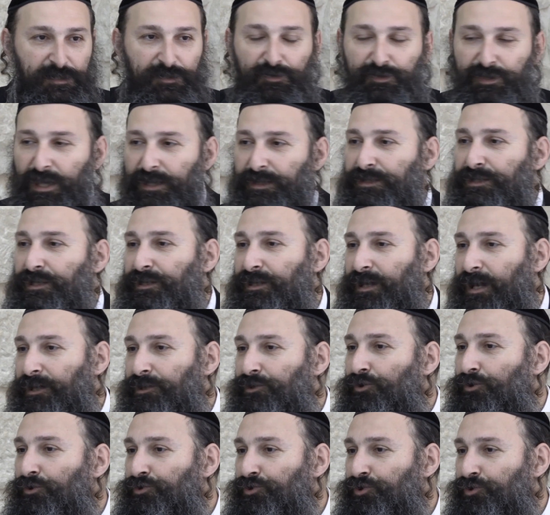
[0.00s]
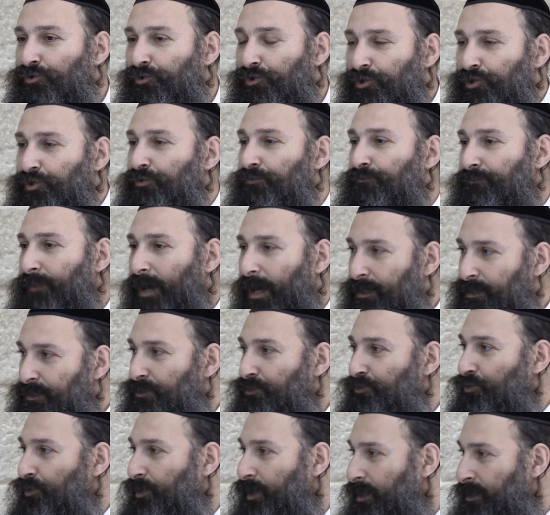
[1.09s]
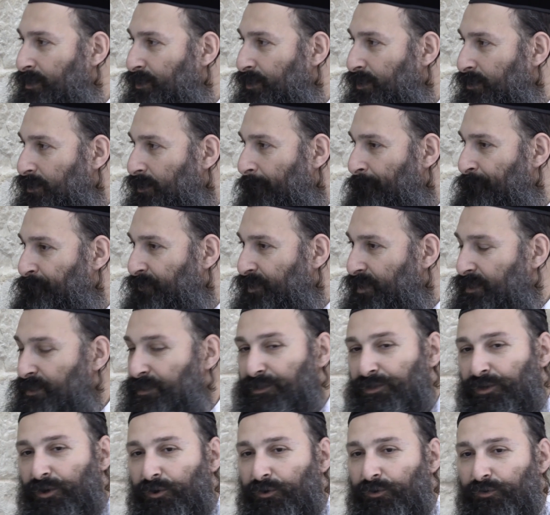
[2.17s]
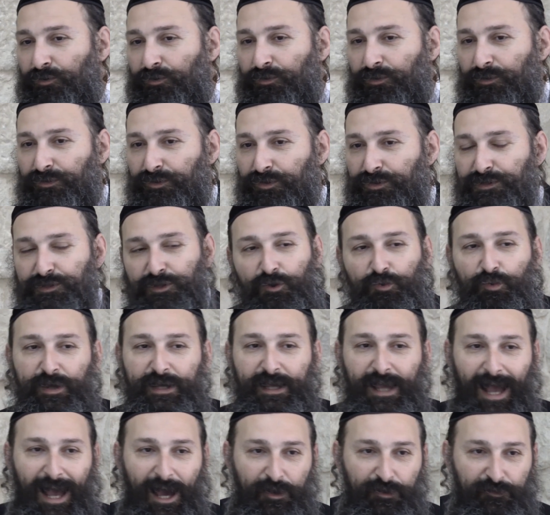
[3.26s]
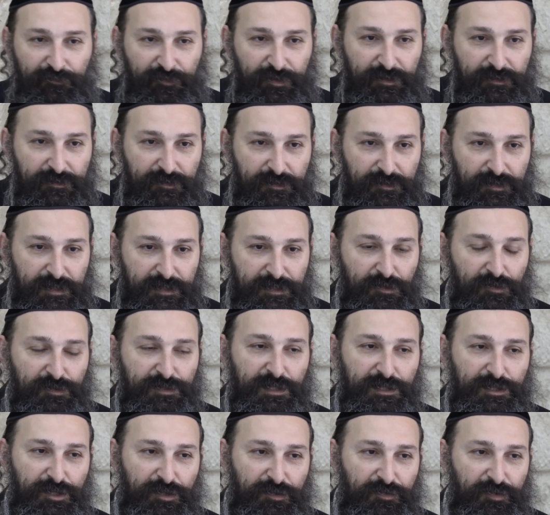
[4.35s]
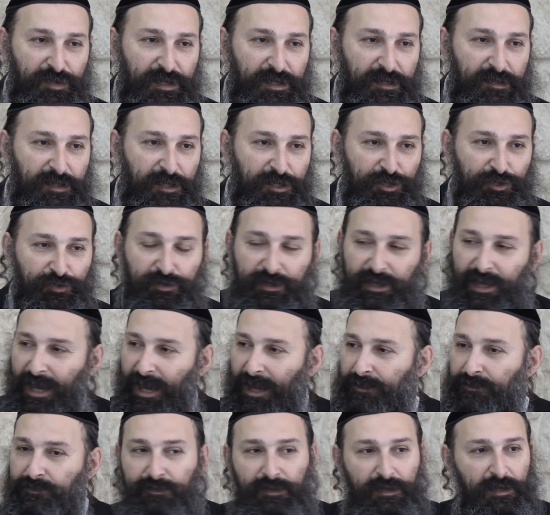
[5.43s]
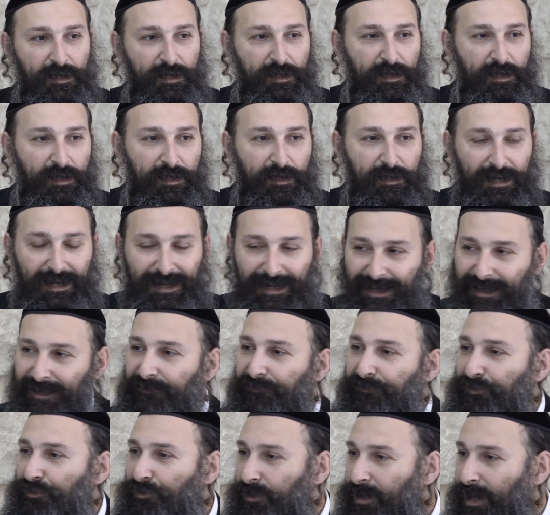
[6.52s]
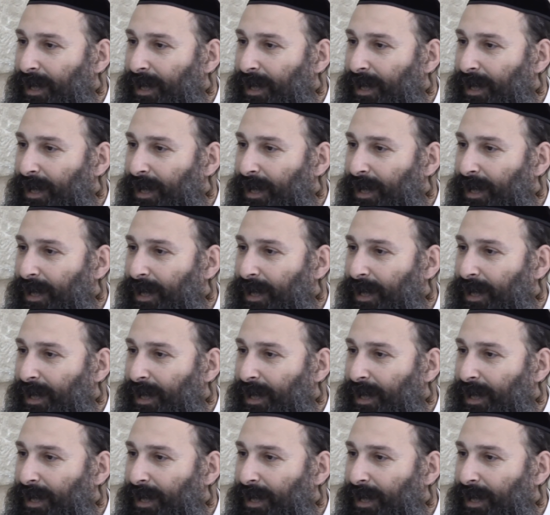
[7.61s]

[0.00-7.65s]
So yesterday I told you, you must do chesed. There's no way out of it. There's no such a thing that you can't live your